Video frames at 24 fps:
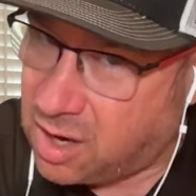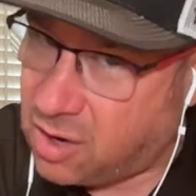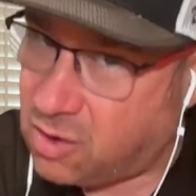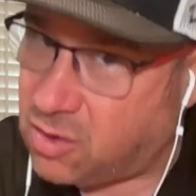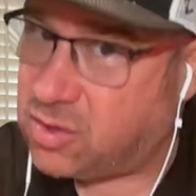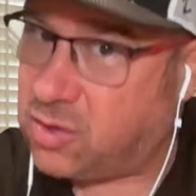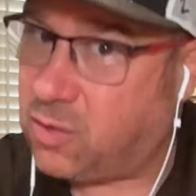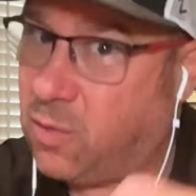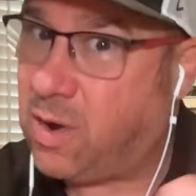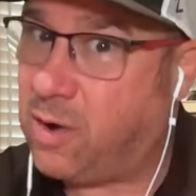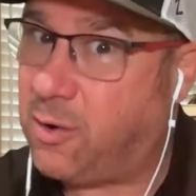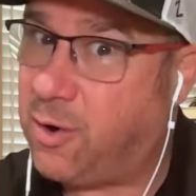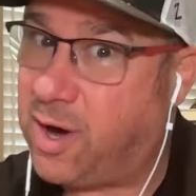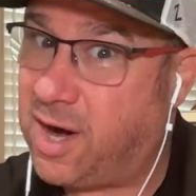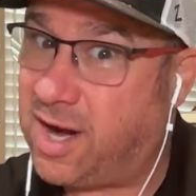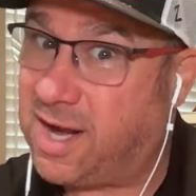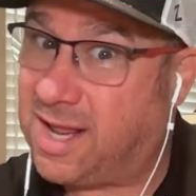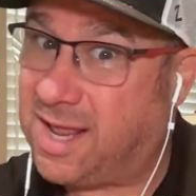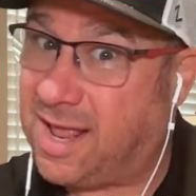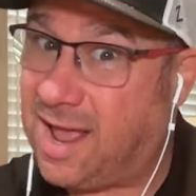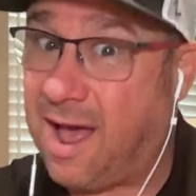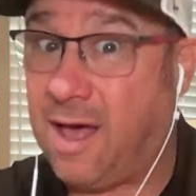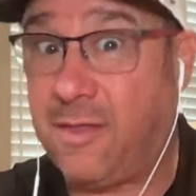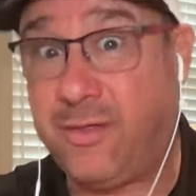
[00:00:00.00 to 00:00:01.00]
Or do I want to
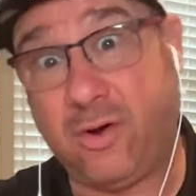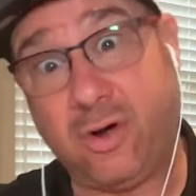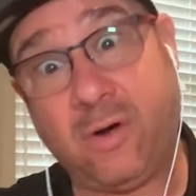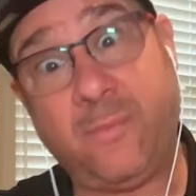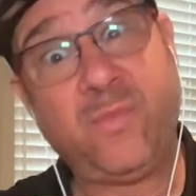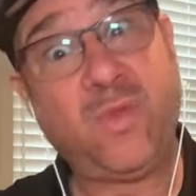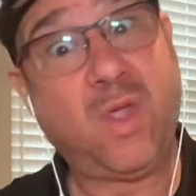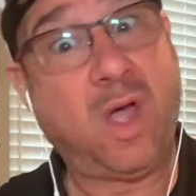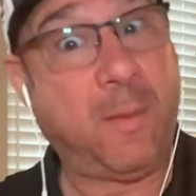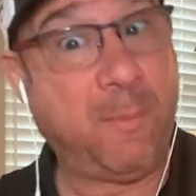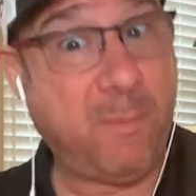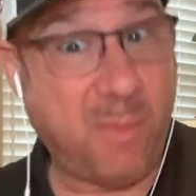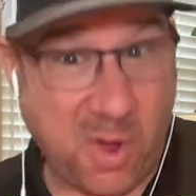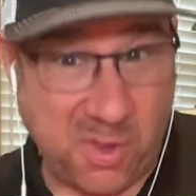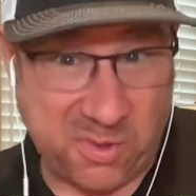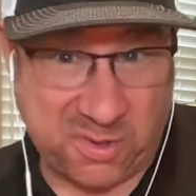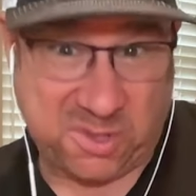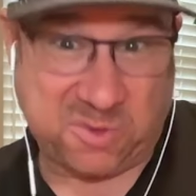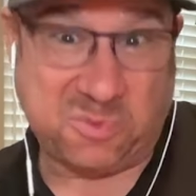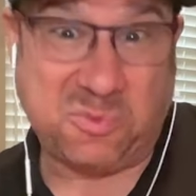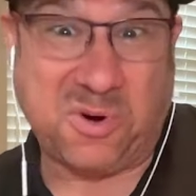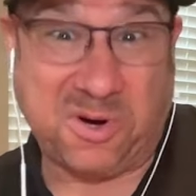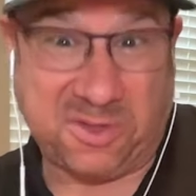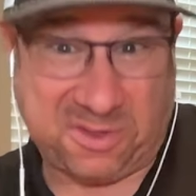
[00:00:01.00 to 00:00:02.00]
gather a
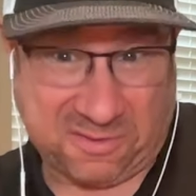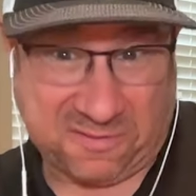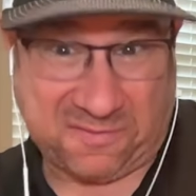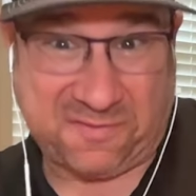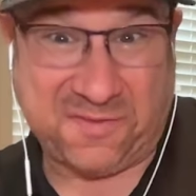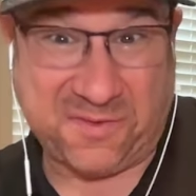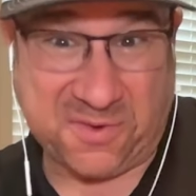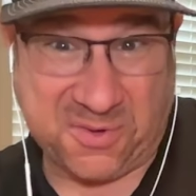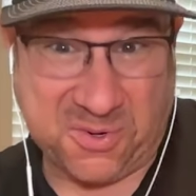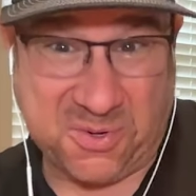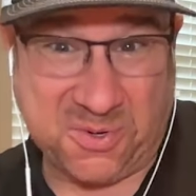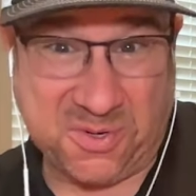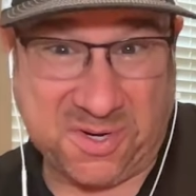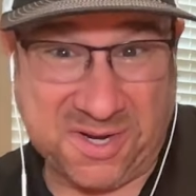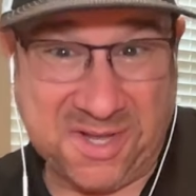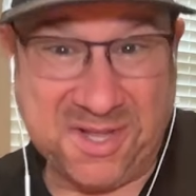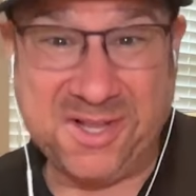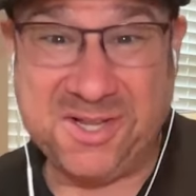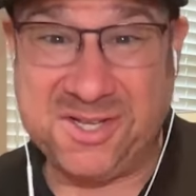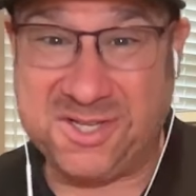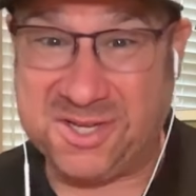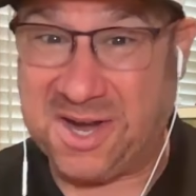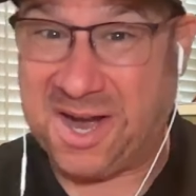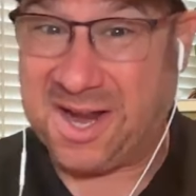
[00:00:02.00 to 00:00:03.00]
month's worth of food
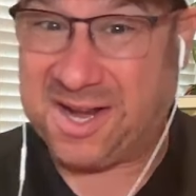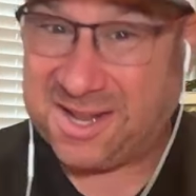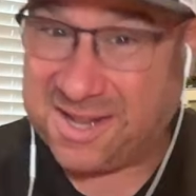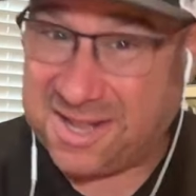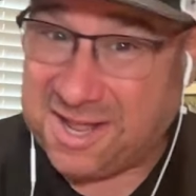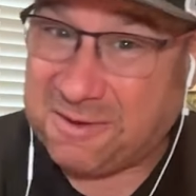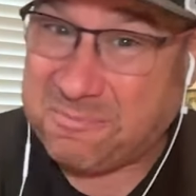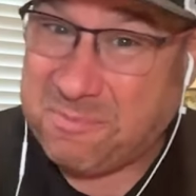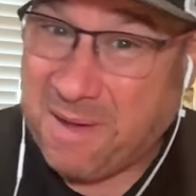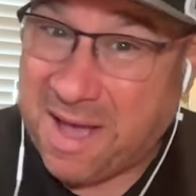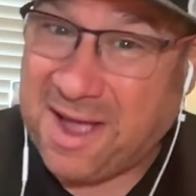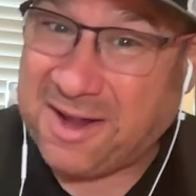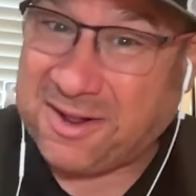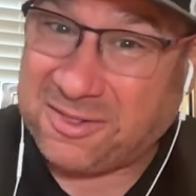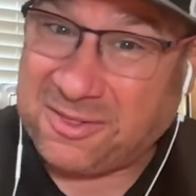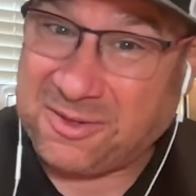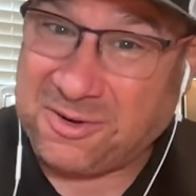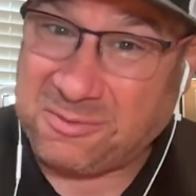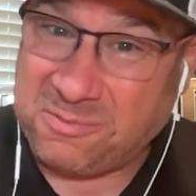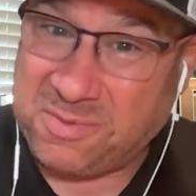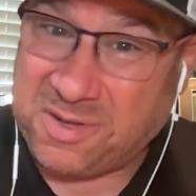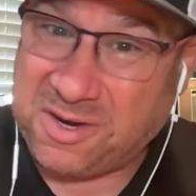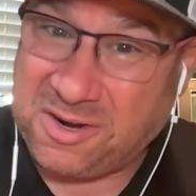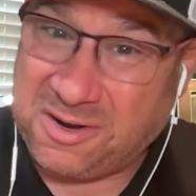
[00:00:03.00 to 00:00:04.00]
so that I can kick back a
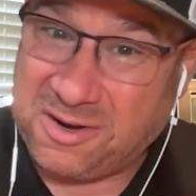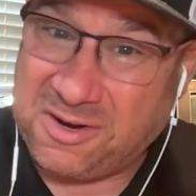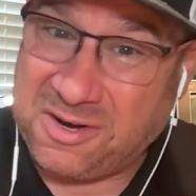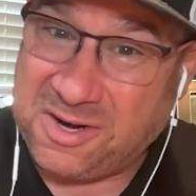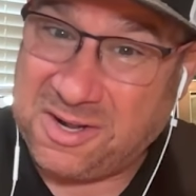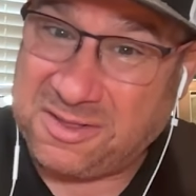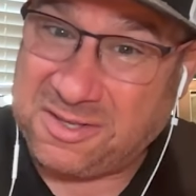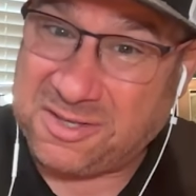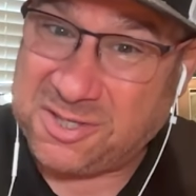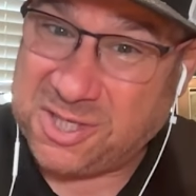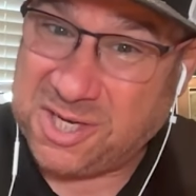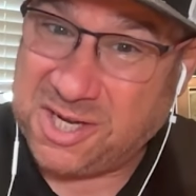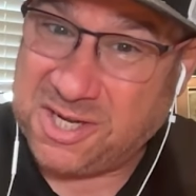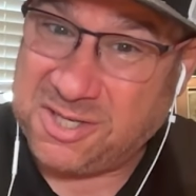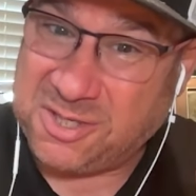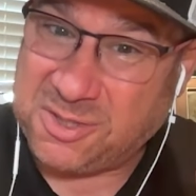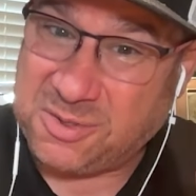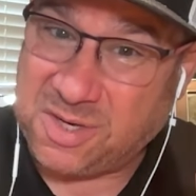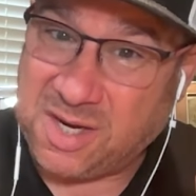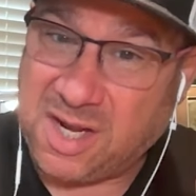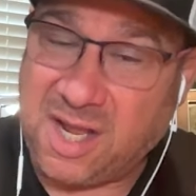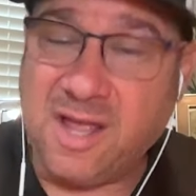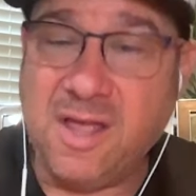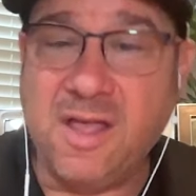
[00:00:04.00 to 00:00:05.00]
little bit underneath the shade
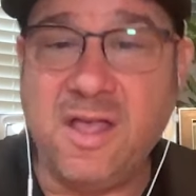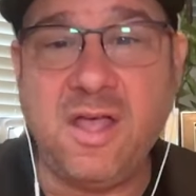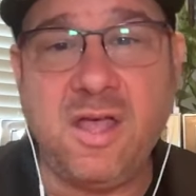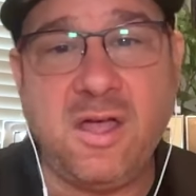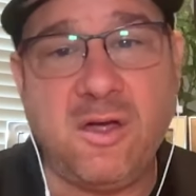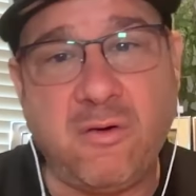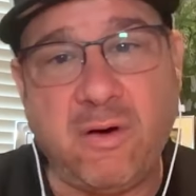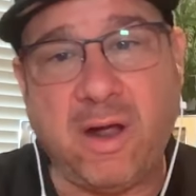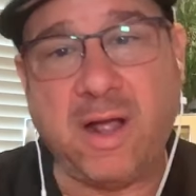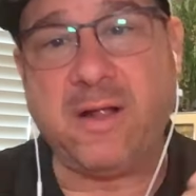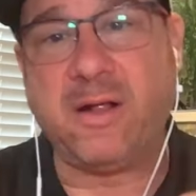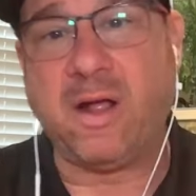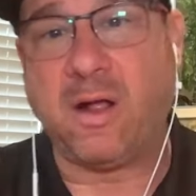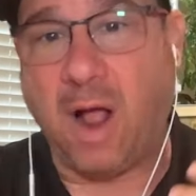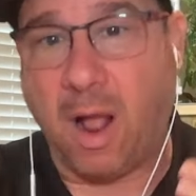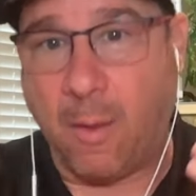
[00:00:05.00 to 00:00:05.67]
tree, right?